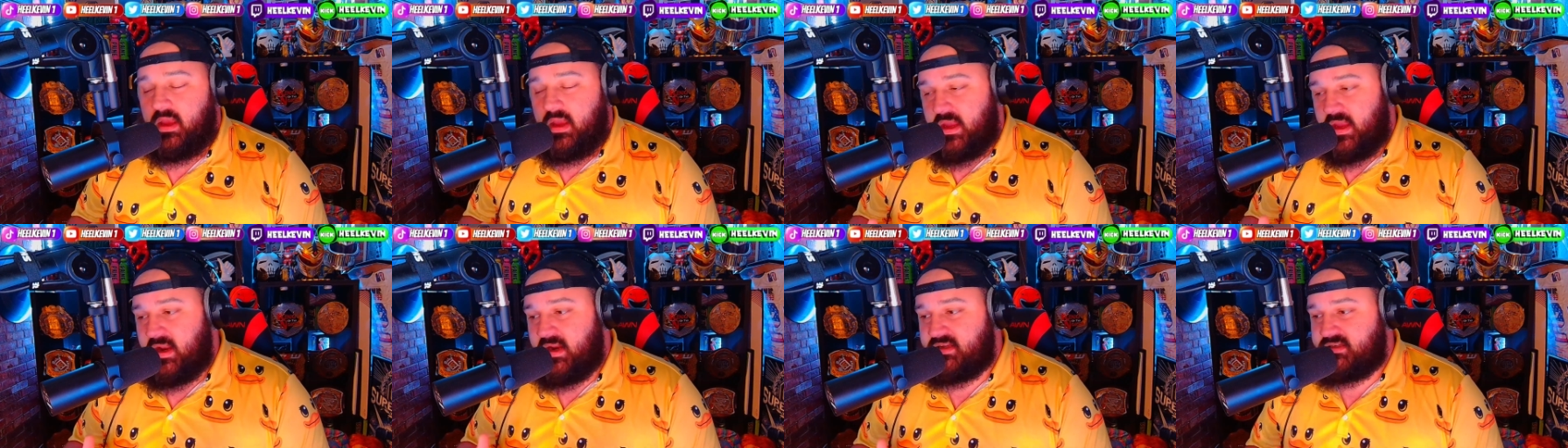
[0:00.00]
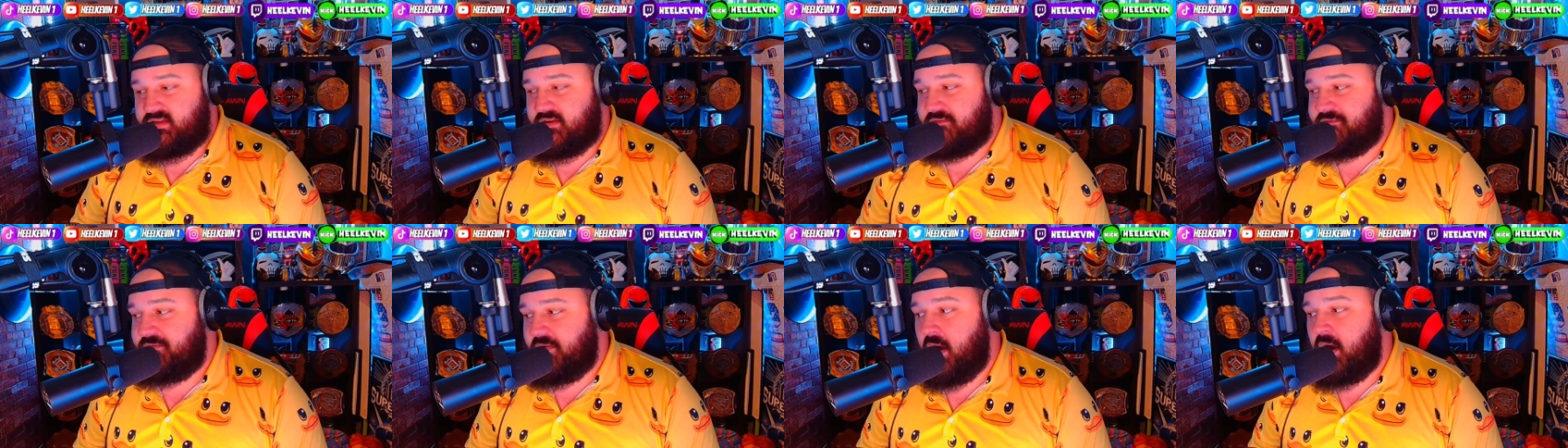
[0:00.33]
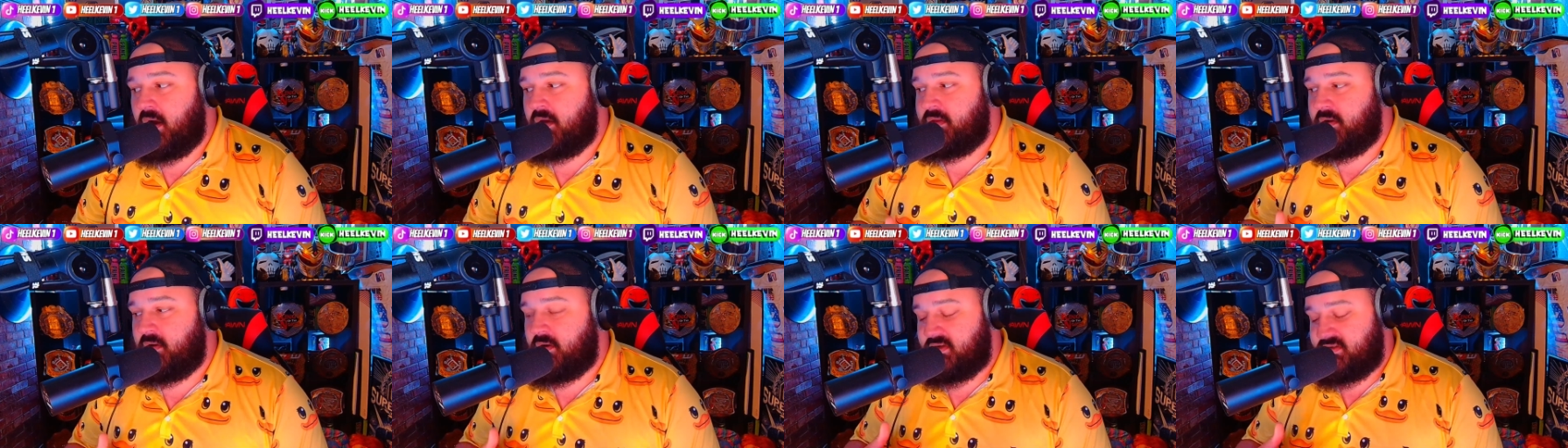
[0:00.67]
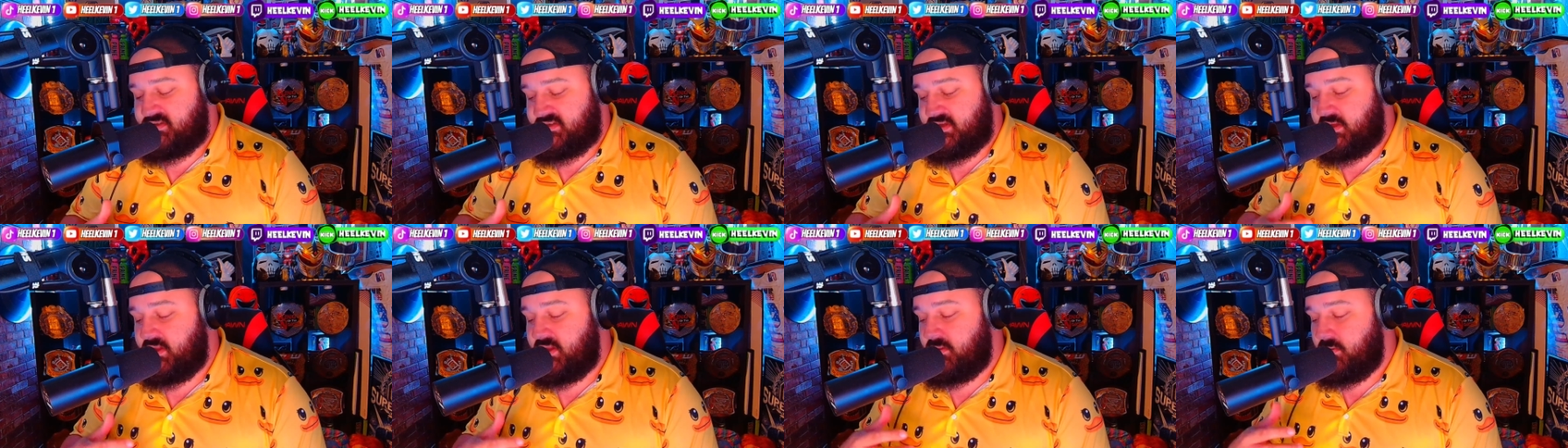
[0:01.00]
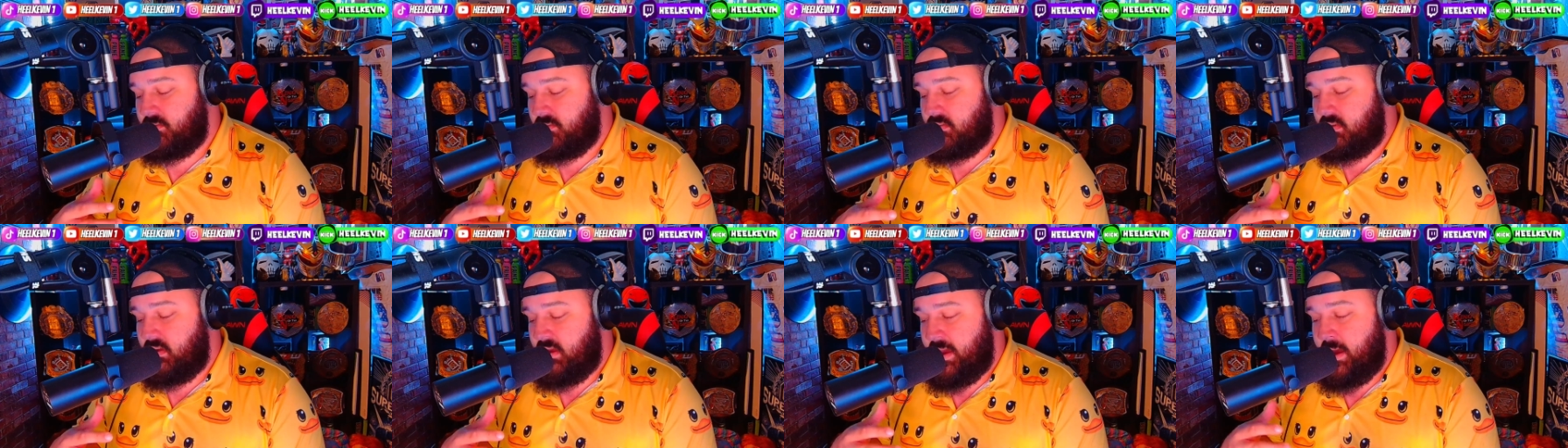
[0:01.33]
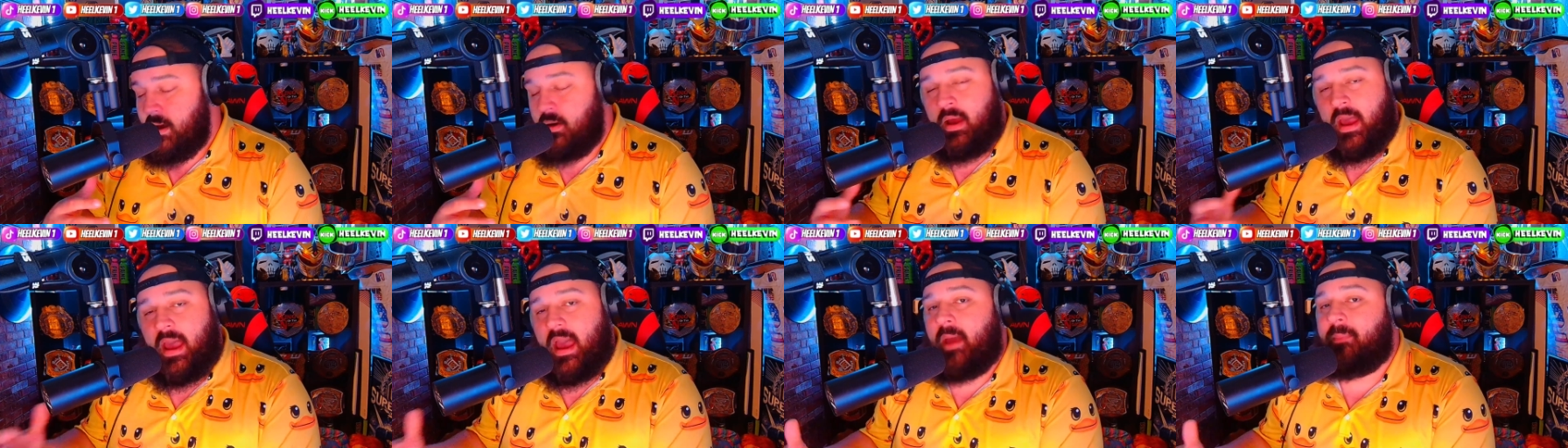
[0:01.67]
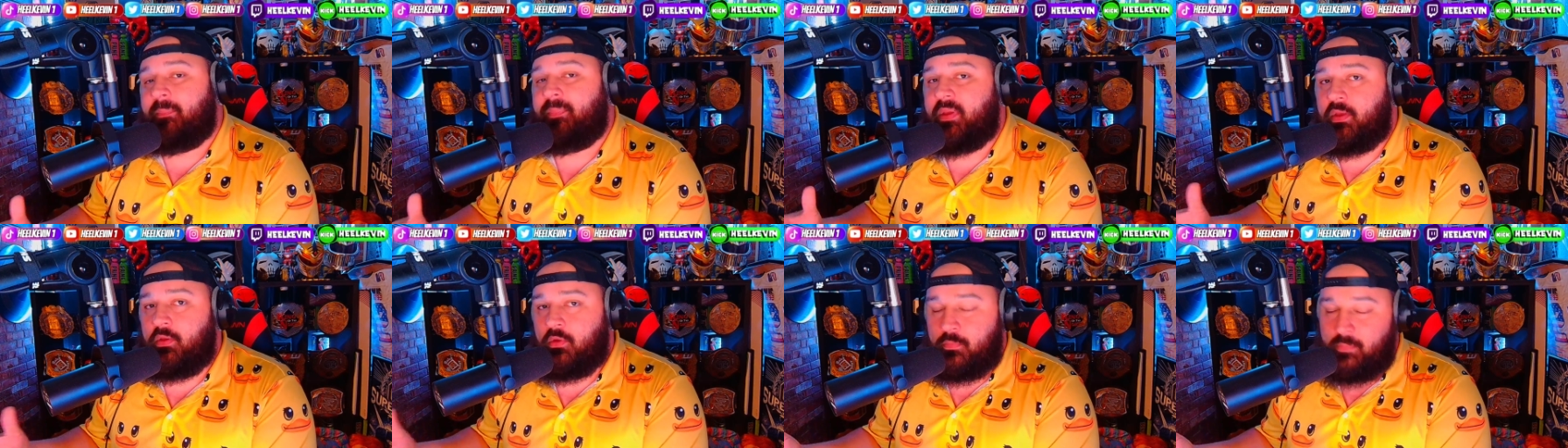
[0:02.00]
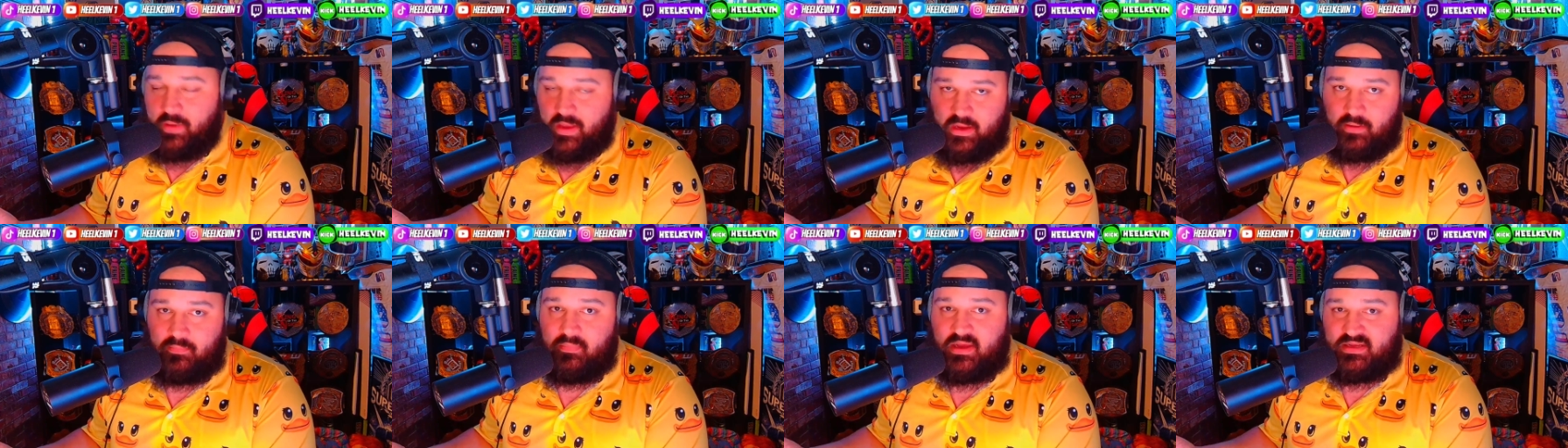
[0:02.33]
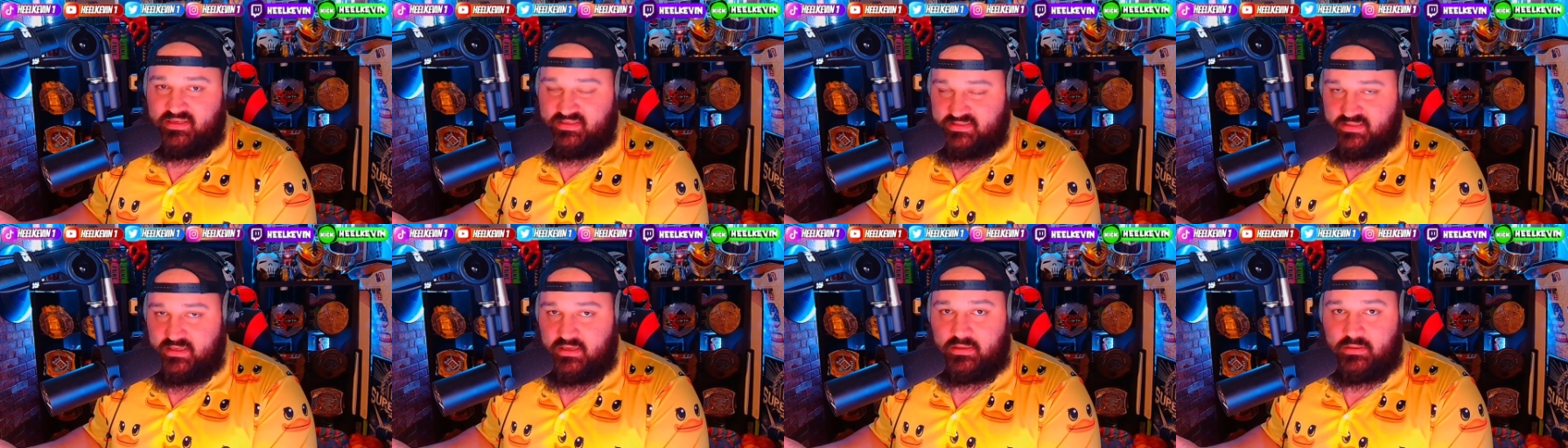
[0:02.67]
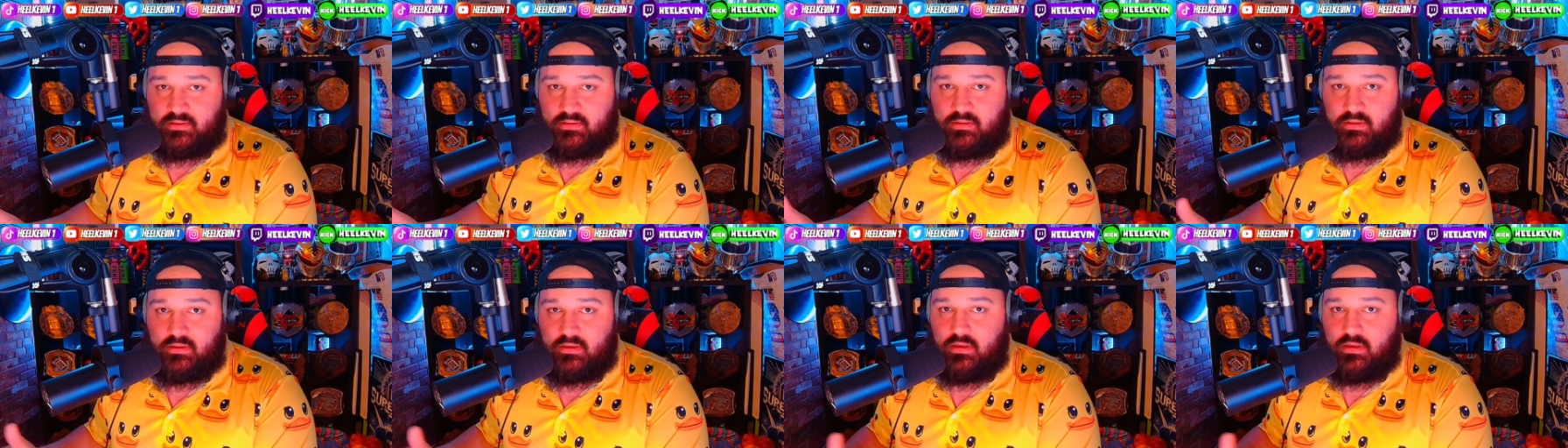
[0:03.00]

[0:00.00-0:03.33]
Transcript: And as a father to see how happy you made my son,